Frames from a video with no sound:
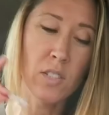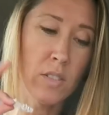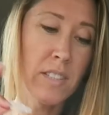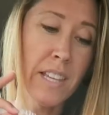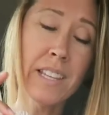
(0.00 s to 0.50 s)
So
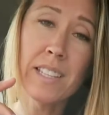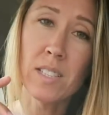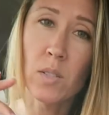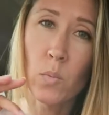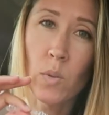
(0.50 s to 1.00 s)
the thing
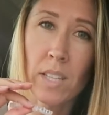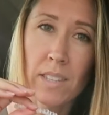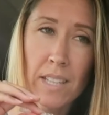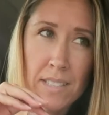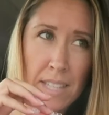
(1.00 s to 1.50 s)
is,
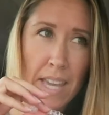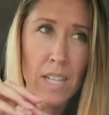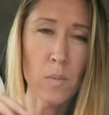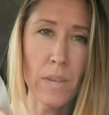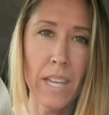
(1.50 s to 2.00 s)
when they
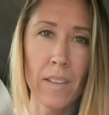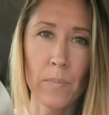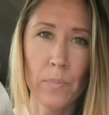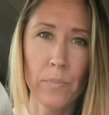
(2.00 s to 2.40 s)
scanned me,